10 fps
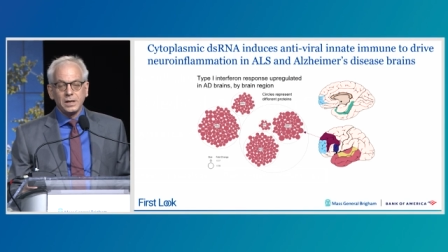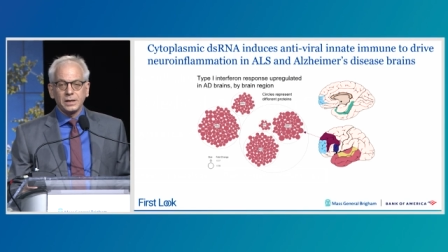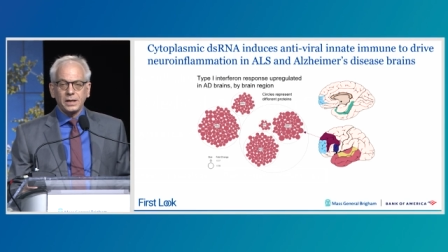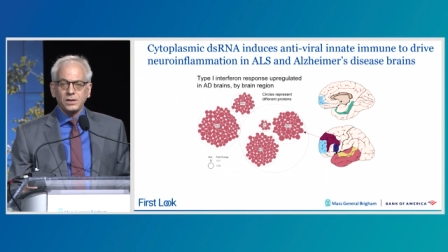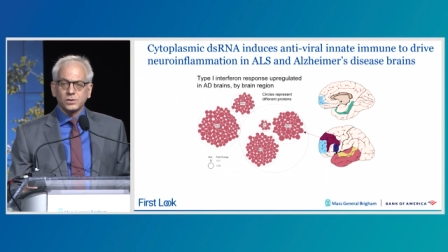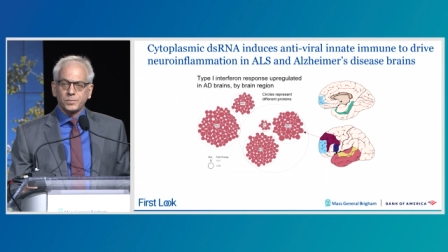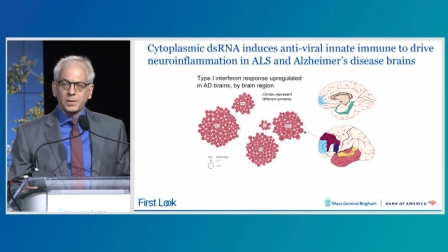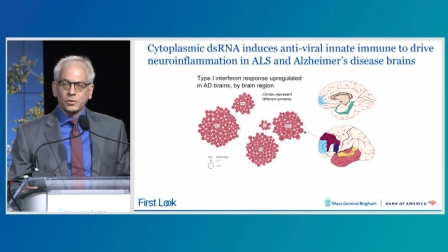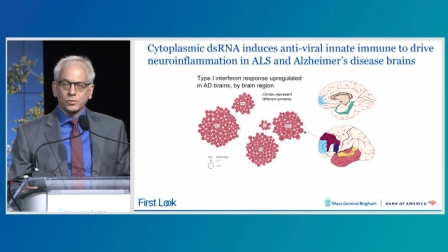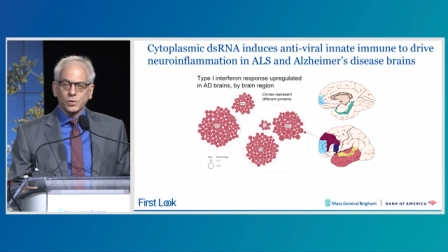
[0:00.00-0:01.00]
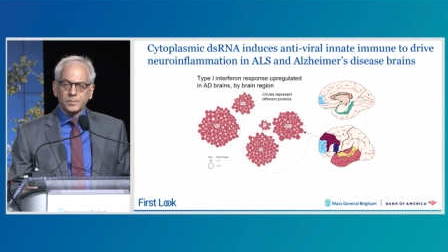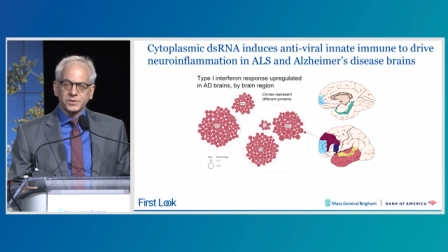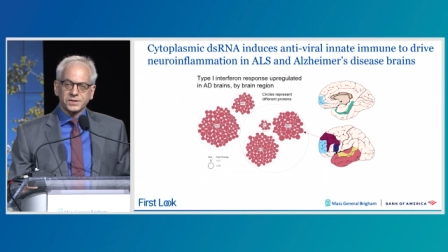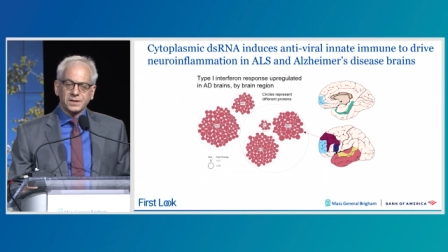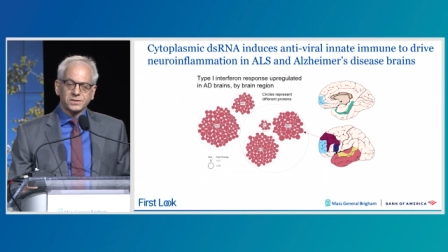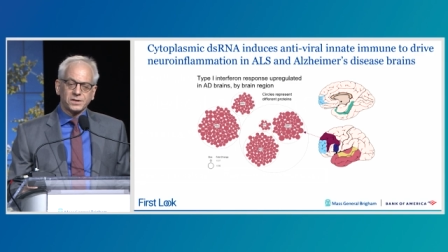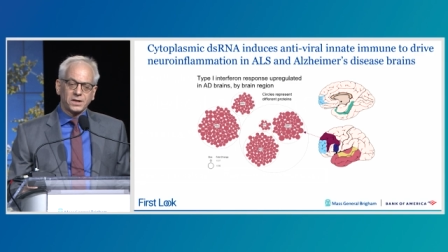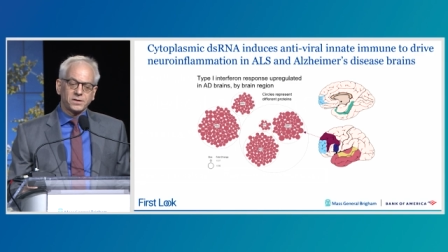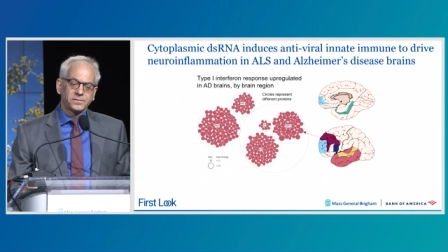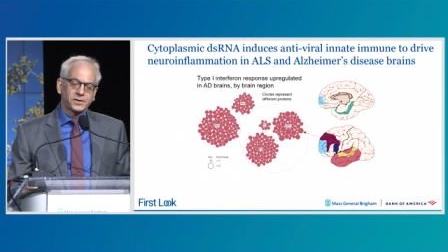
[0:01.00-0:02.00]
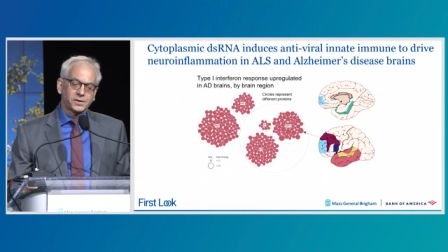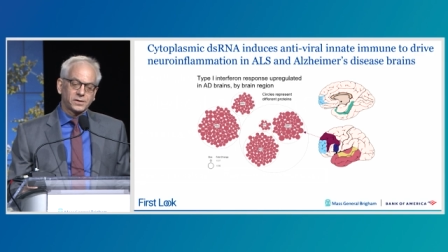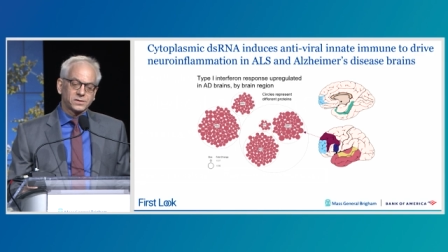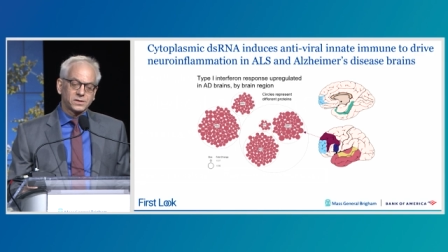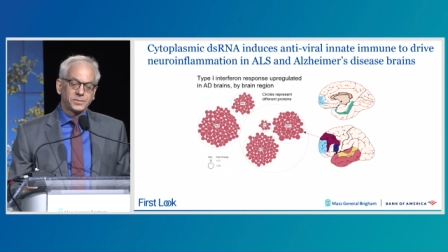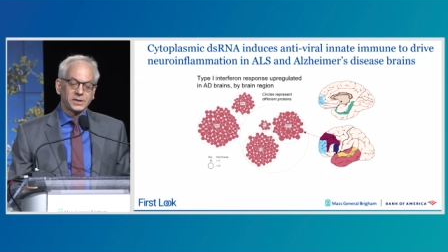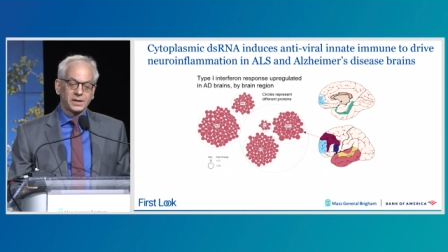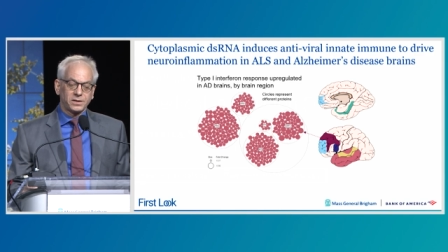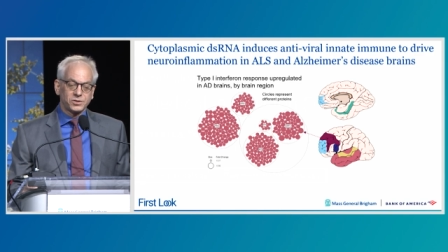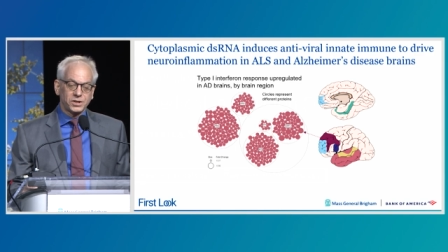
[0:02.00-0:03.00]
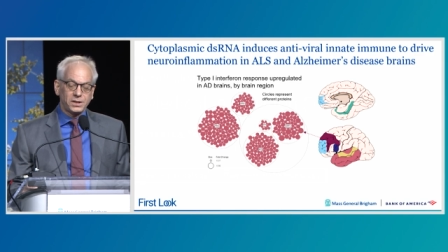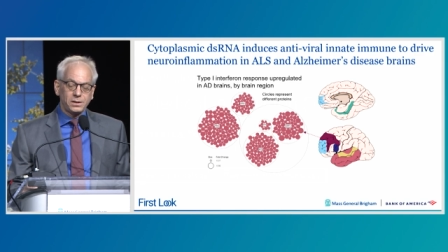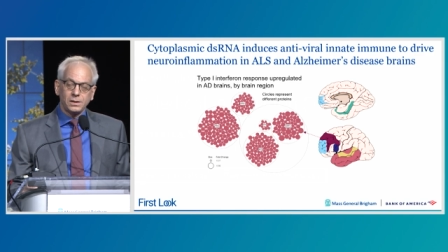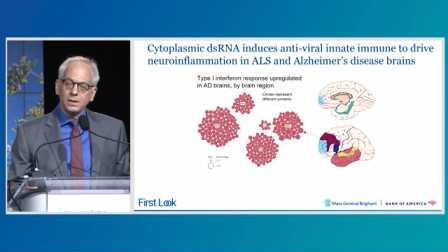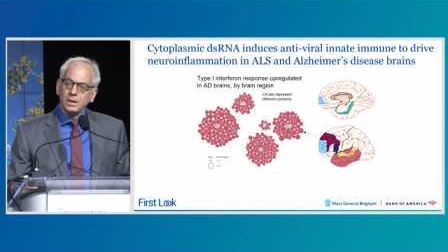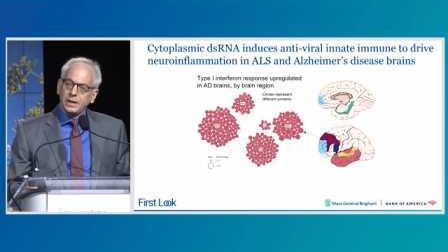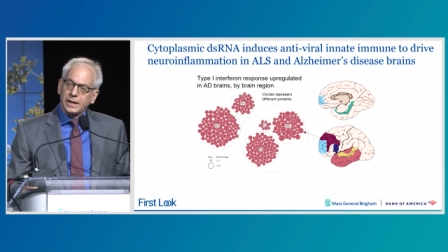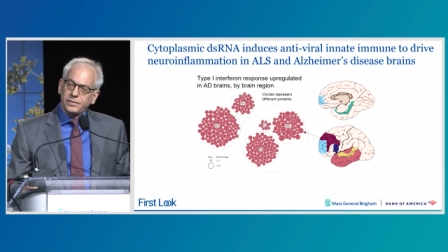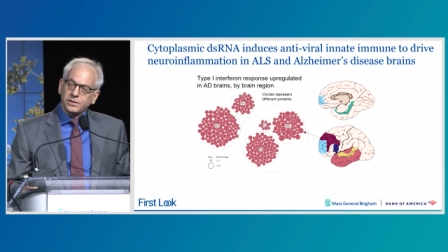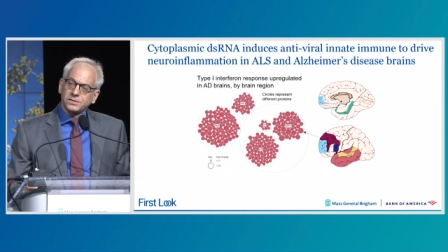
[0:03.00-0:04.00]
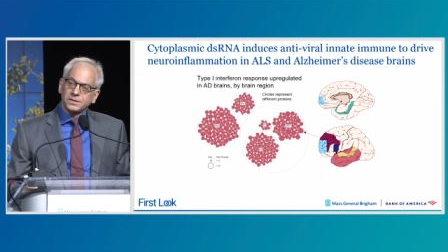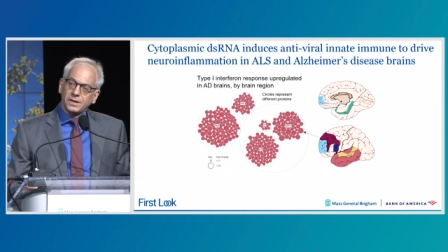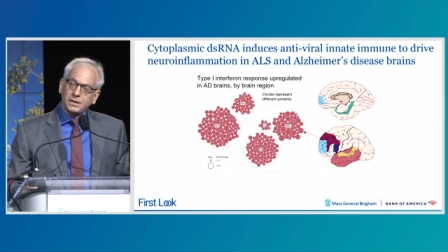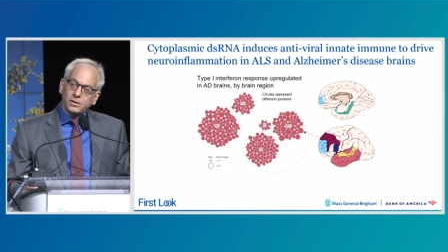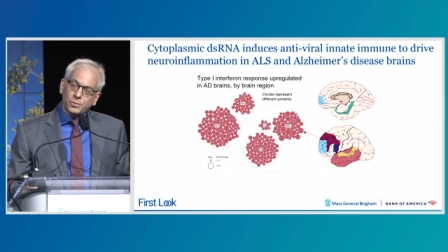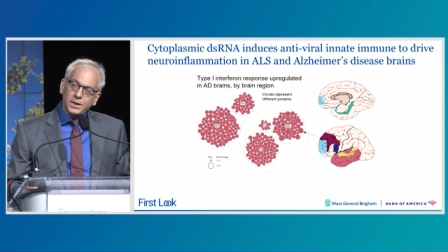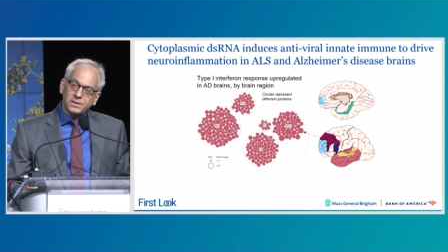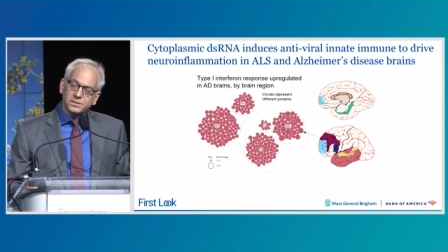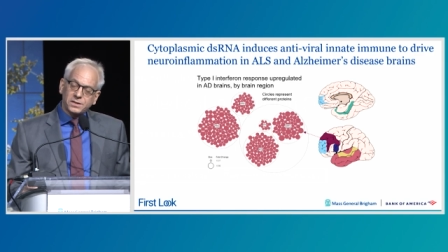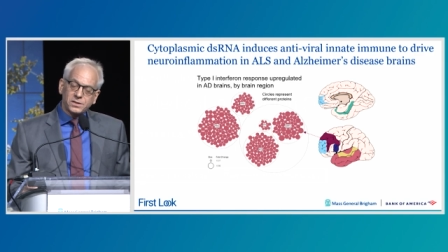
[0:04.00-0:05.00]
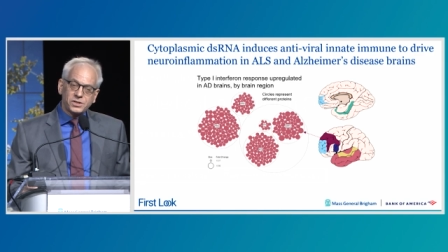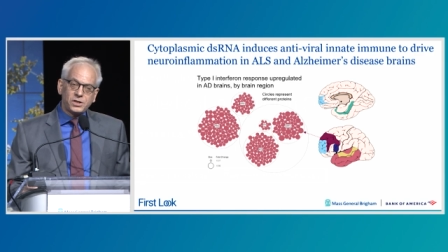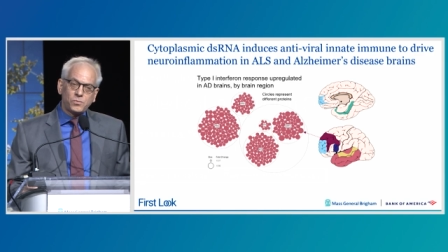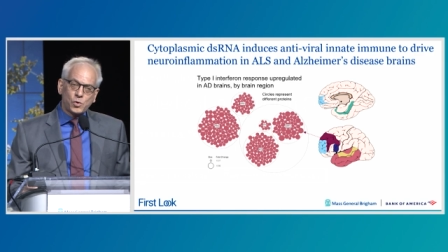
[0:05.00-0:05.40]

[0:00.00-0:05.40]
Each bubble represents an interferon stimulated gene, and it's increased in a genome